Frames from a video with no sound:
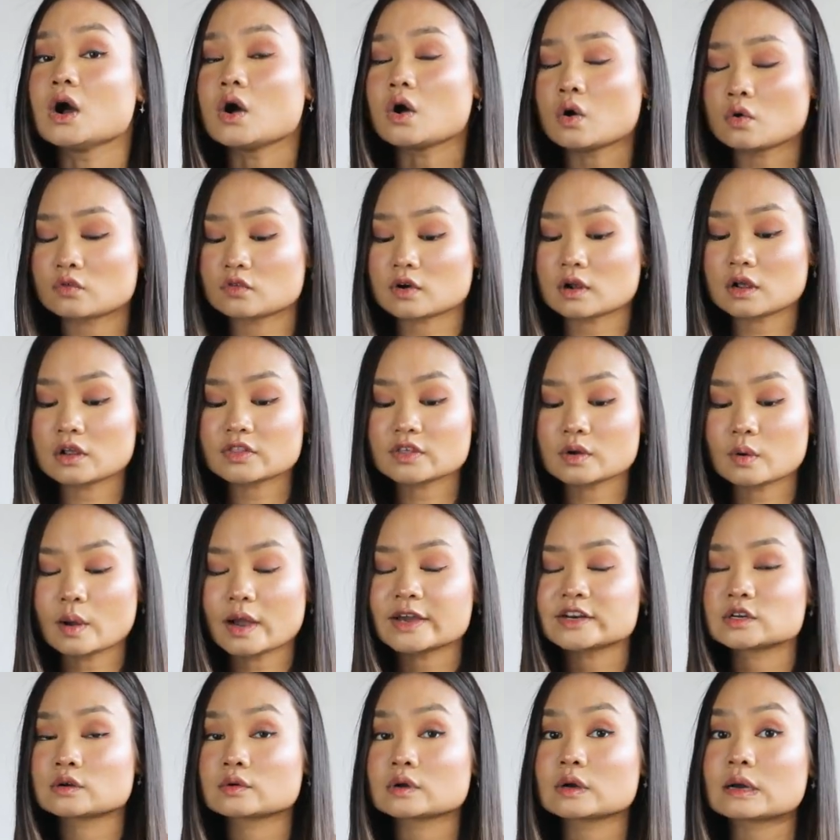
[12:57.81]
Overall though,
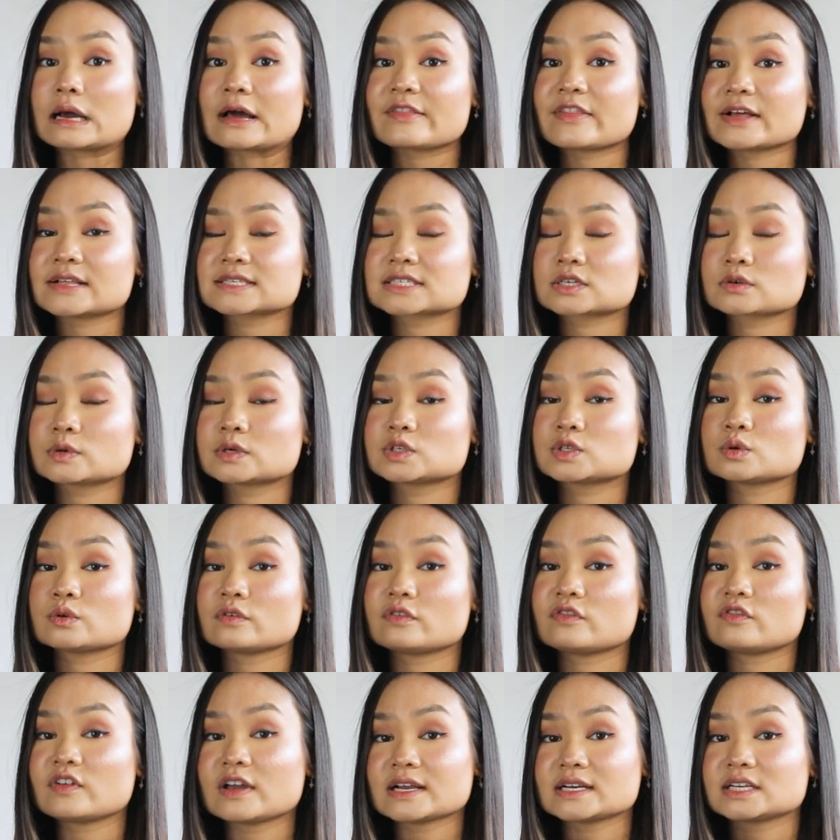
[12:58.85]
I don't know how that's going to
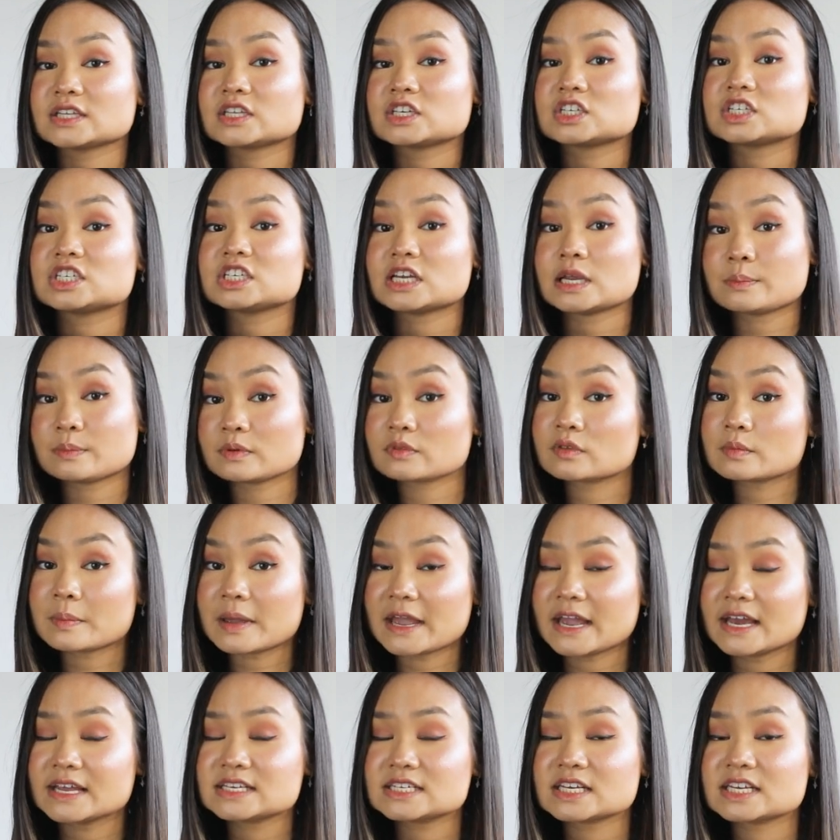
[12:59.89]
affect the shape of the
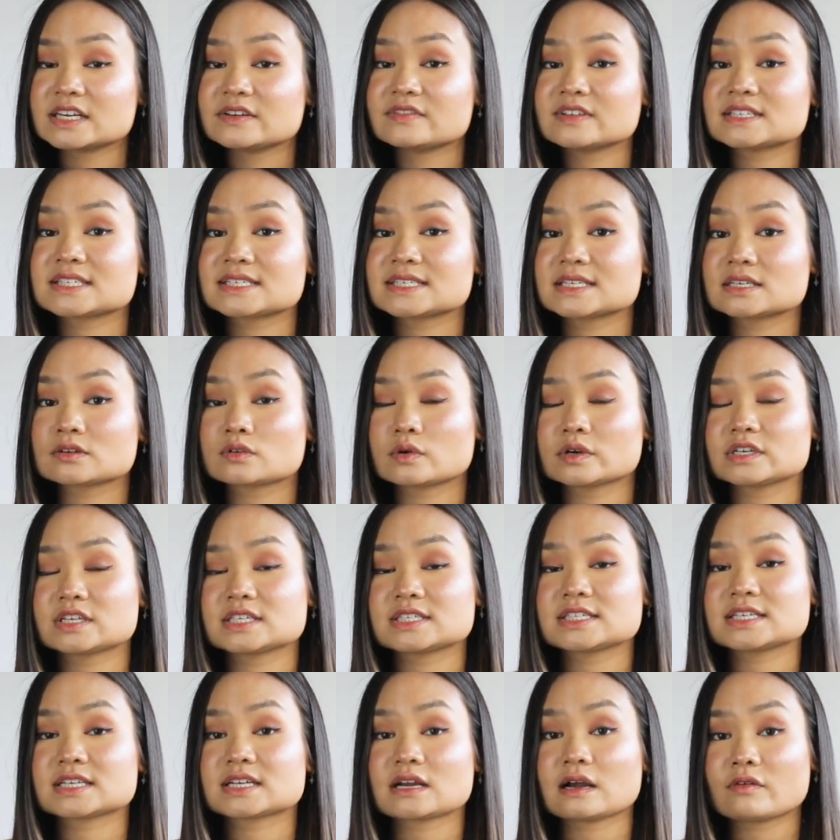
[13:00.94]
pant and if it's still going to
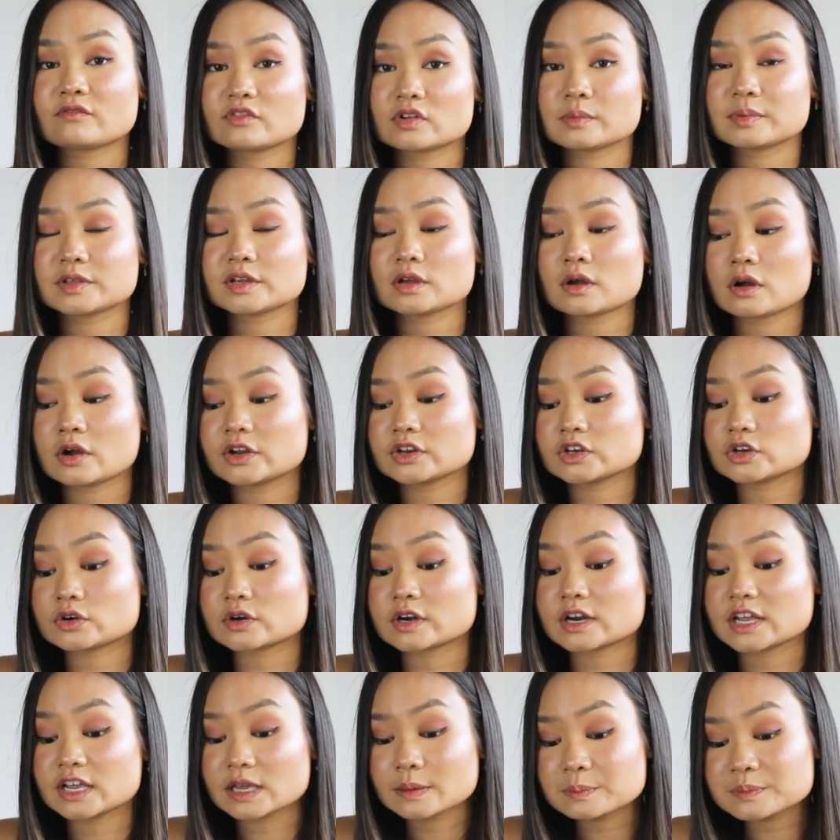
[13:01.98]
sit comfortably on your
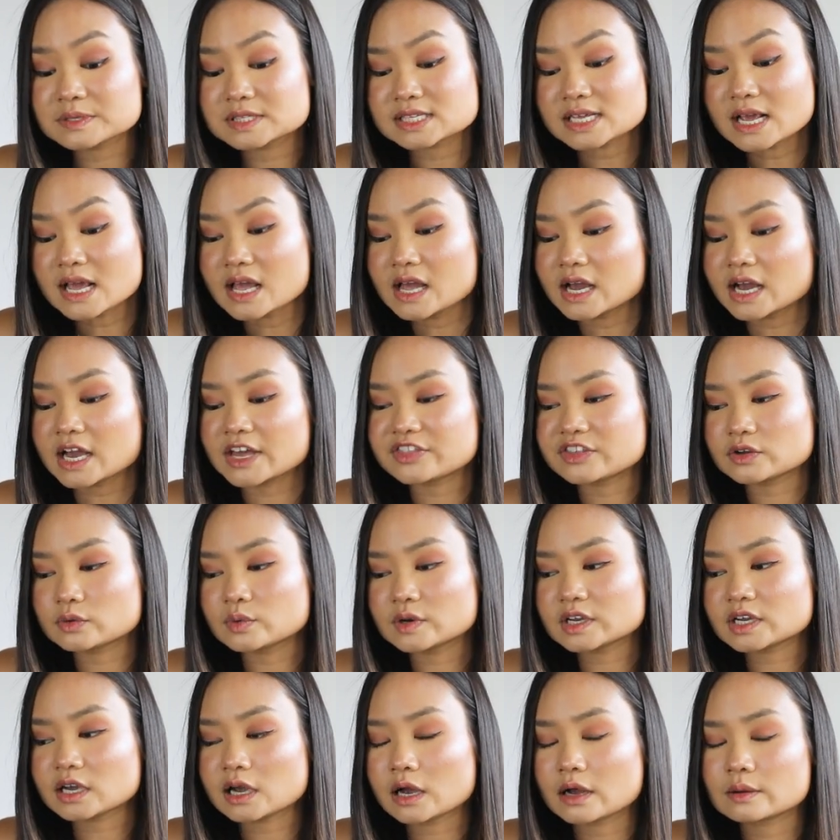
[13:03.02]
hips. I think
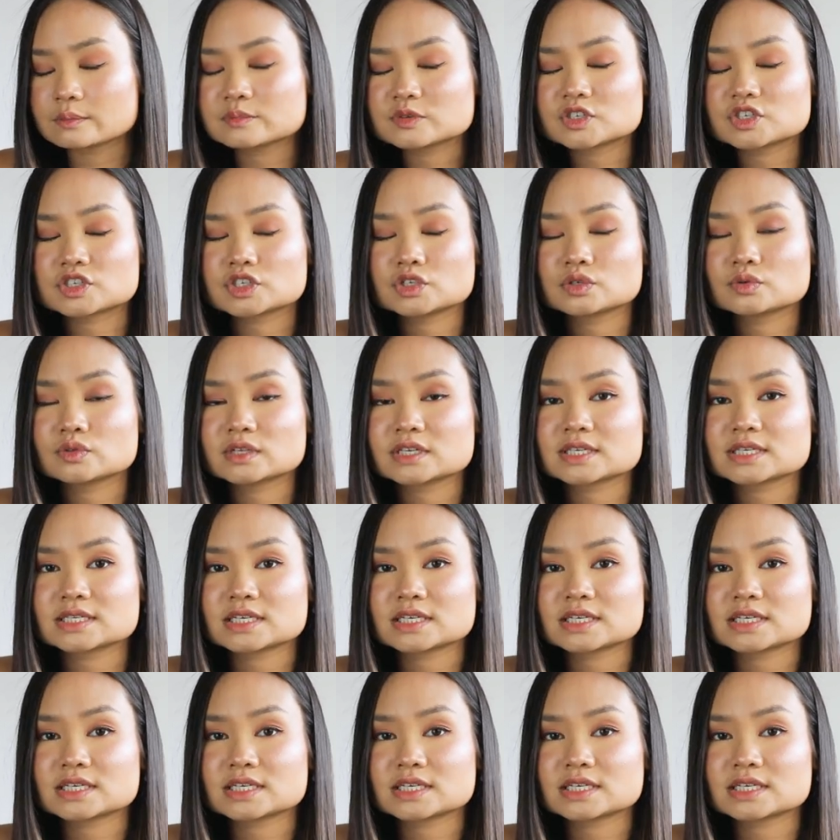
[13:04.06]
when it comes to this